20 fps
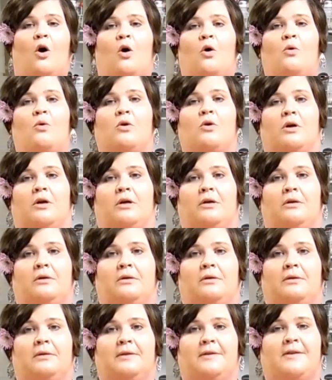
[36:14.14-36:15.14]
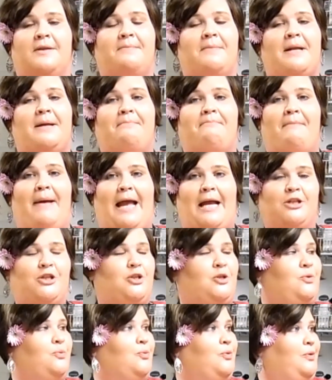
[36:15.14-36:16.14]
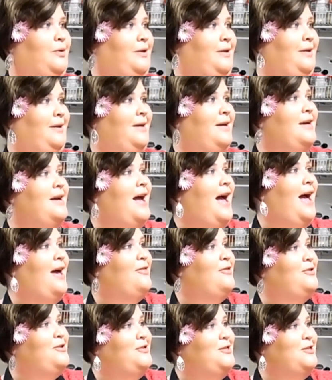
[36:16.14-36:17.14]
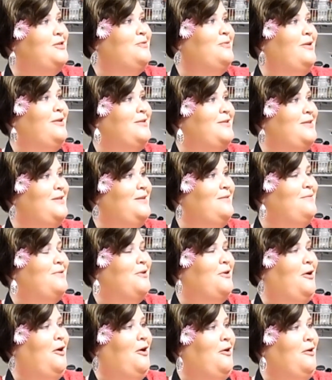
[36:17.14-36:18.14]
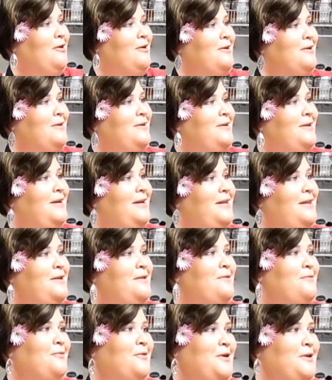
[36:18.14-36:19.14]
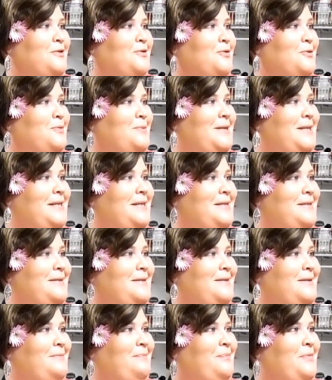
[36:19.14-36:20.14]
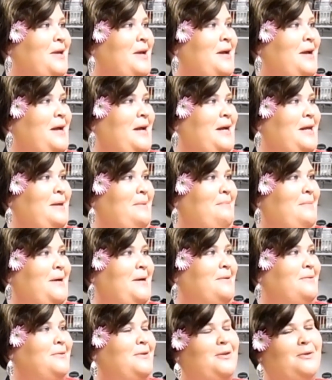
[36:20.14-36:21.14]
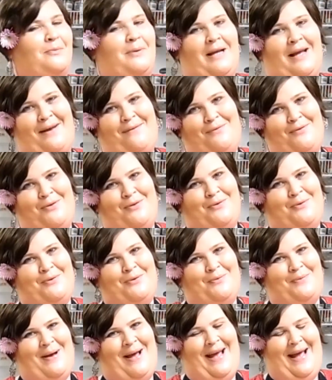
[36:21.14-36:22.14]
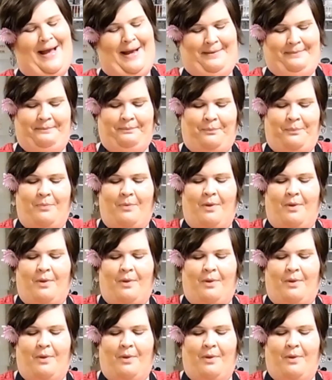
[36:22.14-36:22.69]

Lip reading: Or somebody makes you one out of the generosity of their heart, and then the freezer quits, and it melts, and we have to throw it away.